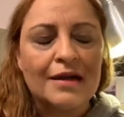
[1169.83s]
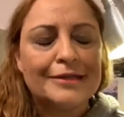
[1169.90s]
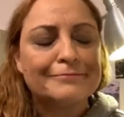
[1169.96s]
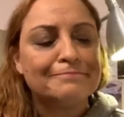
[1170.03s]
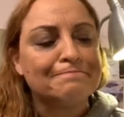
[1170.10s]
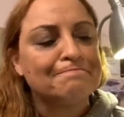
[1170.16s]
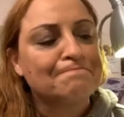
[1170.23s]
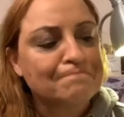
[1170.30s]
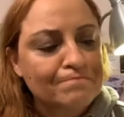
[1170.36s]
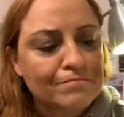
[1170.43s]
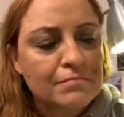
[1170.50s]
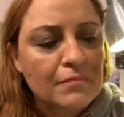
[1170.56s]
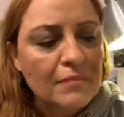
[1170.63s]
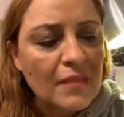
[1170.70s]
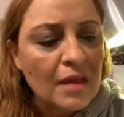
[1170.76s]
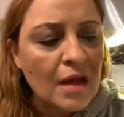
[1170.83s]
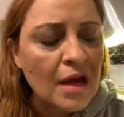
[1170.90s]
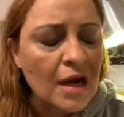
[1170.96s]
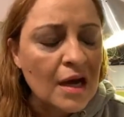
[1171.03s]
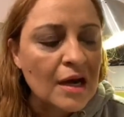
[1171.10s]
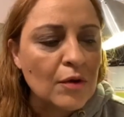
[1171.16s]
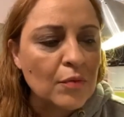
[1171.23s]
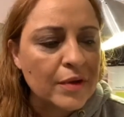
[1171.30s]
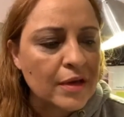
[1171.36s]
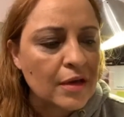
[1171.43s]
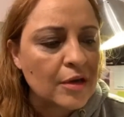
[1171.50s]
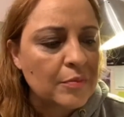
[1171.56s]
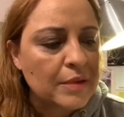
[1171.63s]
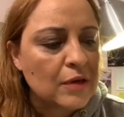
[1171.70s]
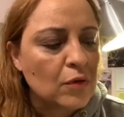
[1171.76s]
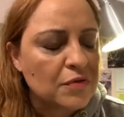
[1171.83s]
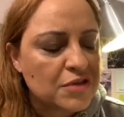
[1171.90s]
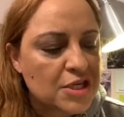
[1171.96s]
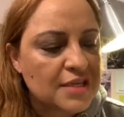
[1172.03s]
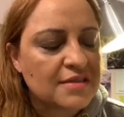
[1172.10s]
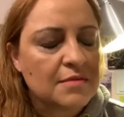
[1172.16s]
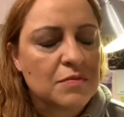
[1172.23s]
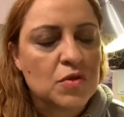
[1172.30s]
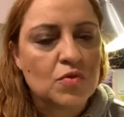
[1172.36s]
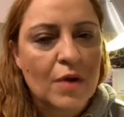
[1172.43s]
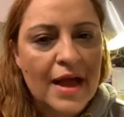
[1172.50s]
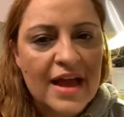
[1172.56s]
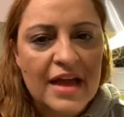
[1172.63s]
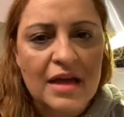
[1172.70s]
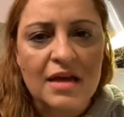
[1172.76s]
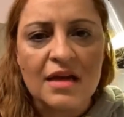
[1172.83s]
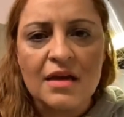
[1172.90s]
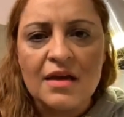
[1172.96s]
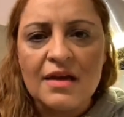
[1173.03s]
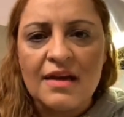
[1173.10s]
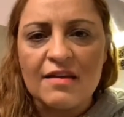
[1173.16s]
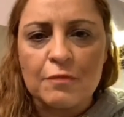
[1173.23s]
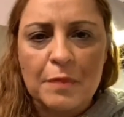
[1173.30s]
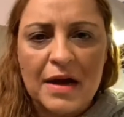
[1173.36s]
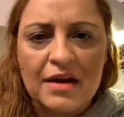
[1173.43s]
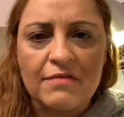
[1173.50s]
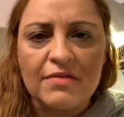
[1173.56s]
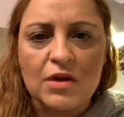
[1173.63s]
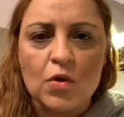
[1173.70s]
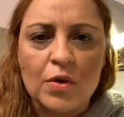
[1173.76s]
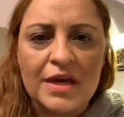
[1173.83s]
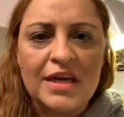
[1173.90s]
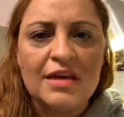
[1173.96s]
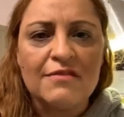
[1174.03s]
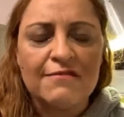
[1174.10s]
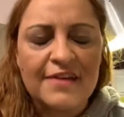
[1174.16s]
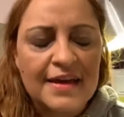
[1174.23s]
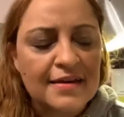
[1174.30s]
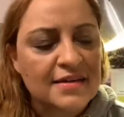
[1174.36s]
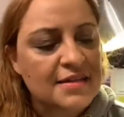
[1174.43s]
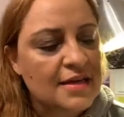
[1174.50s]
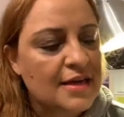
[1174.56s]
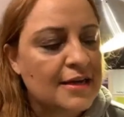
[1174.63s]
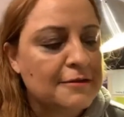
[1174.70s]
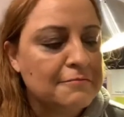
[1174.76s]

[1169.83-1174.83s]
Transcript: We're going to be launching some swag as part of the Queenie Effect